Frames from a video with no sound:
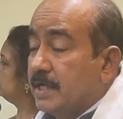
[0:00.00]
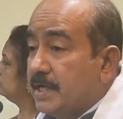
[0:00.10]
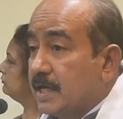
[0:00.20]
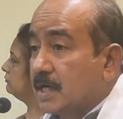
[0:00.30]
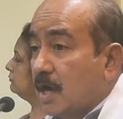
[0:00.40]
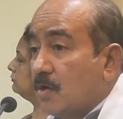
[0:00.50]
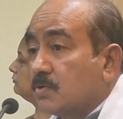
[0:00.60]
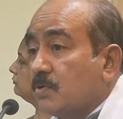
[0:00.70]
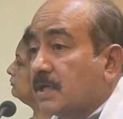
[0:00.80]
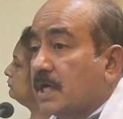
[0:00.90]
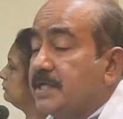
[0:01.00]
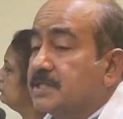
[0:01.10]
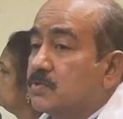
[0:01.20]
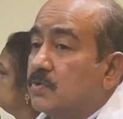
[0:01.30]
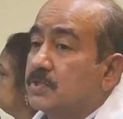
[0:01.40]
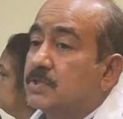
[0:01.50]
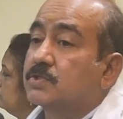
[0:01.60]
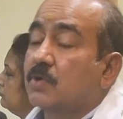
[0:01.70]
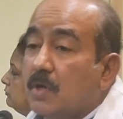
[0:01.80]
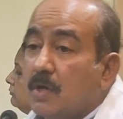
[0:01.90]
Their groundwater is good.
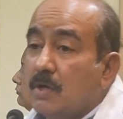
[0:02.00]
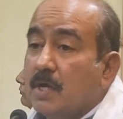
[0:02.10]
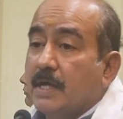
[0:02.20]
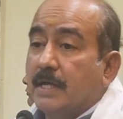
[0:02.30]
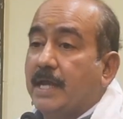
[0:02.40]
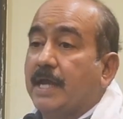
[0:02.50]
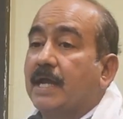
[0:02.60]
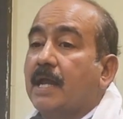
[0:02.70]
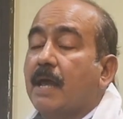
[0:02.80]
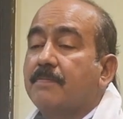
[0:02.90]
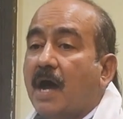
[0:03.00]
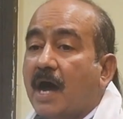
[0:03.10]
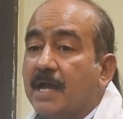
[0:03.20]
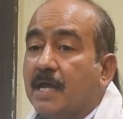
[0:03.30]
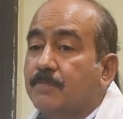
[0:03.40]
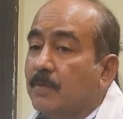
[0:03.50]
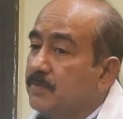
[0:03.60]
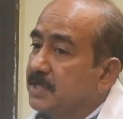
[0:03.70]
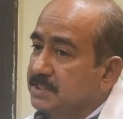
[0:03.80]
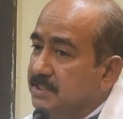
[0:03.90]
So they can have higher
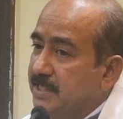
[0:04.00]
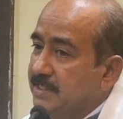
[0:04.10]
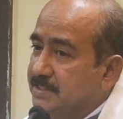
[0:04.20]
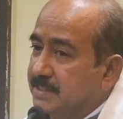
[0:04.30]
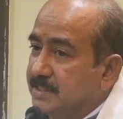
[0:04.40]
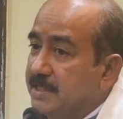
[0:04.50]
population density.